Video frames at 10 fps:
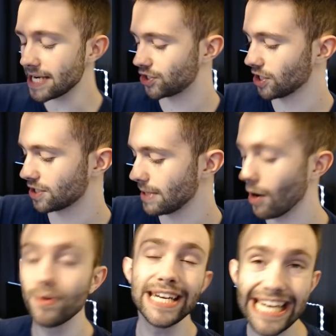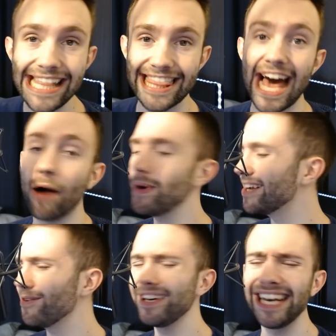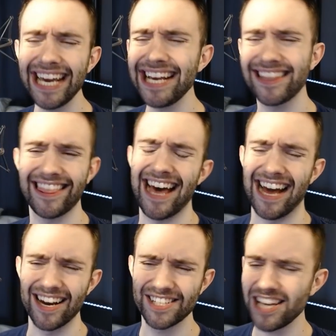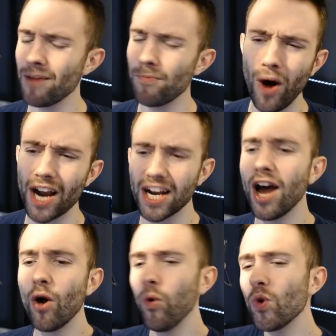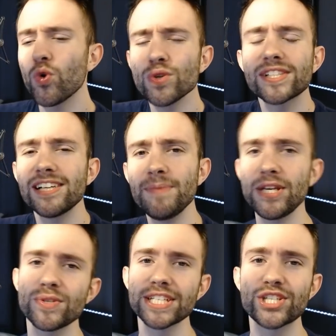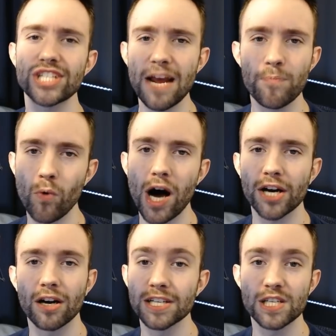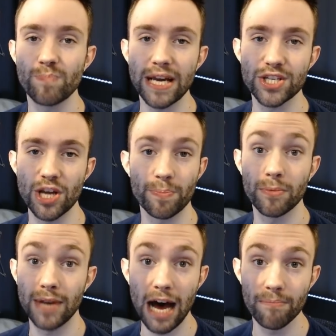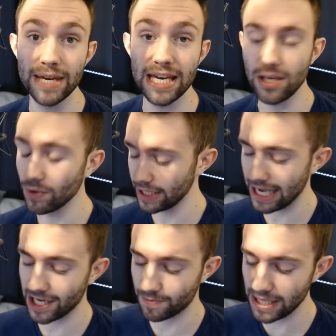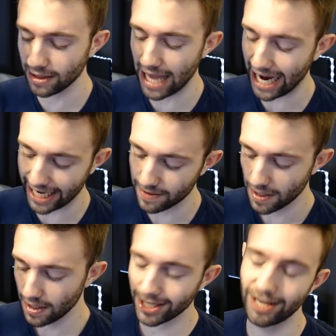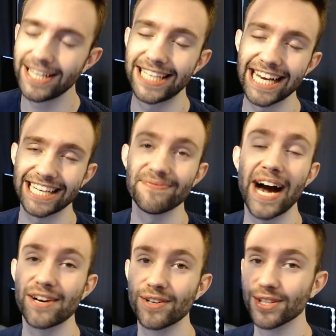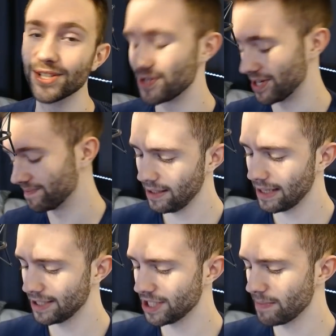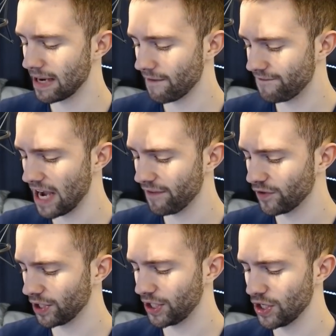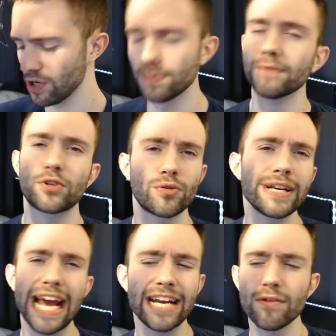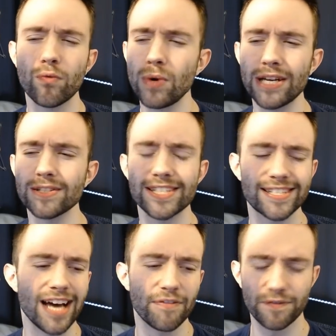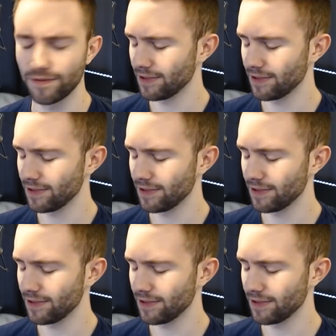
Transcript: picture, because we don't need that. We don't need that. Shape Water. Well, who's going to be using Shape Water on a spaceship? Not me. You wouldn't catch me lacking. So we're going to be taking Minor Illusion. It allows you to make a 5-foot cube of creative weird stuff.